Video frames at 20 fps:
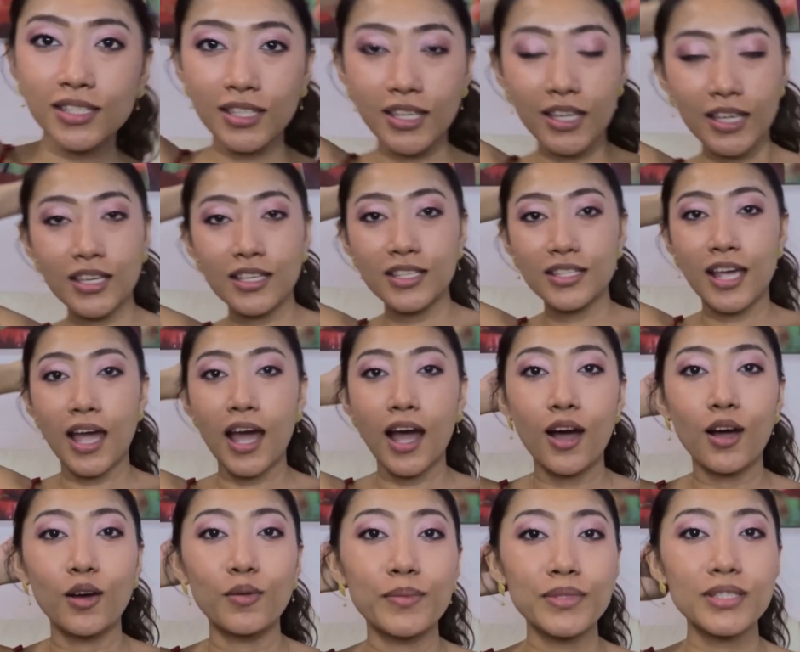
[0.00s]
is
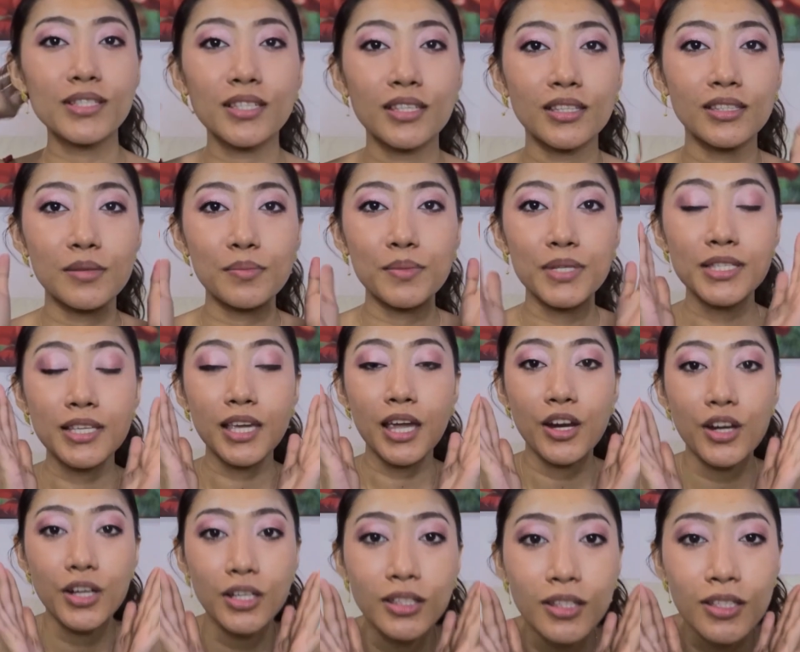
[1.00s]
how the
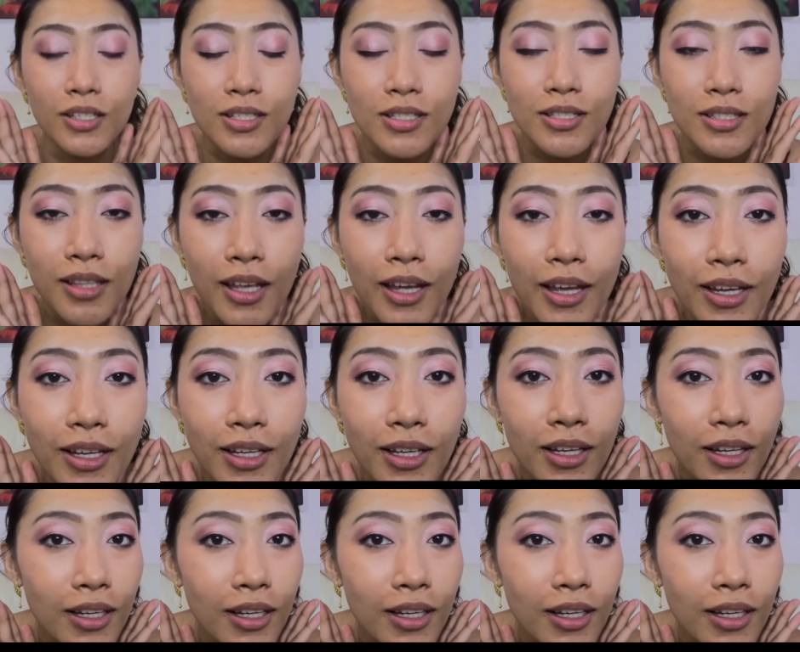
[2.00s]
mascara looks like.